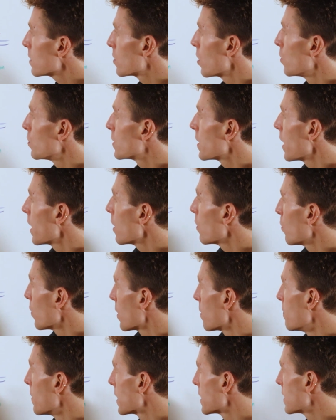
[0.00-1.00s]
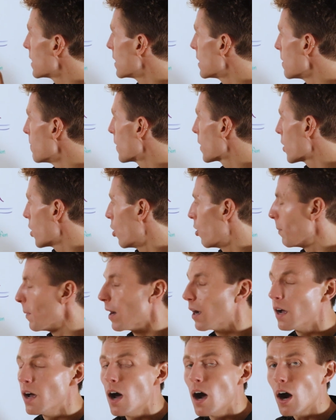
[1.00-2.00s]
associated with myxedema
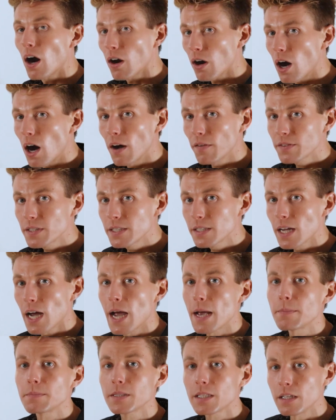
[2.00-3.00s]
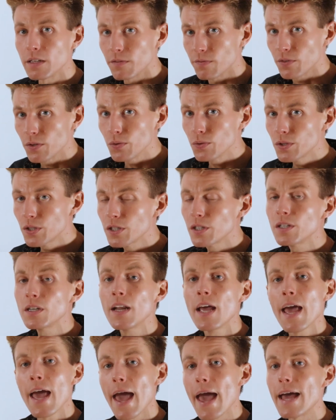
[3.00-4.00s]
coma are oftentimes confusion
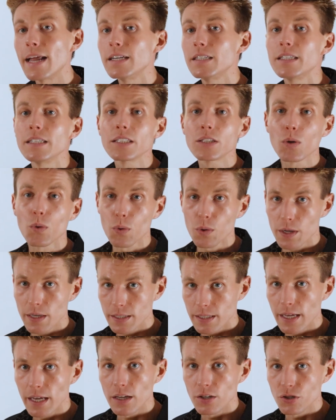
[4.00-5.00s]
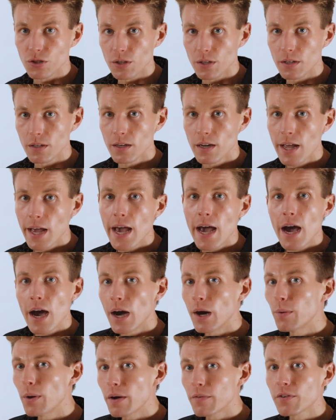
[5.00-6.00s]
and disorientation.
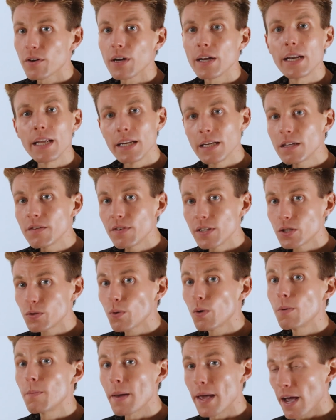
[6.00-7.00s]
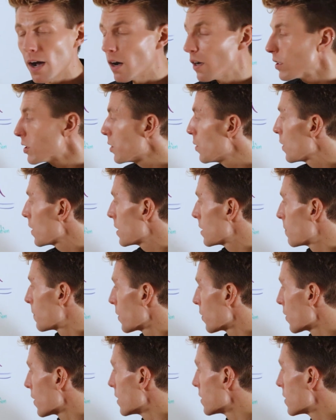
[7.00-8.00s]
However, an individual may also
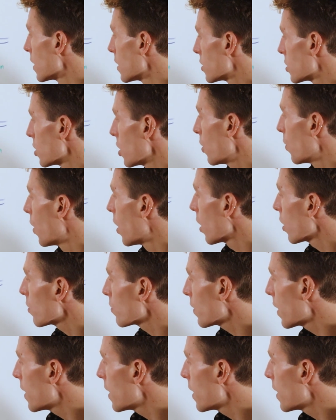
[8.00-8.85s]
experience a slow heart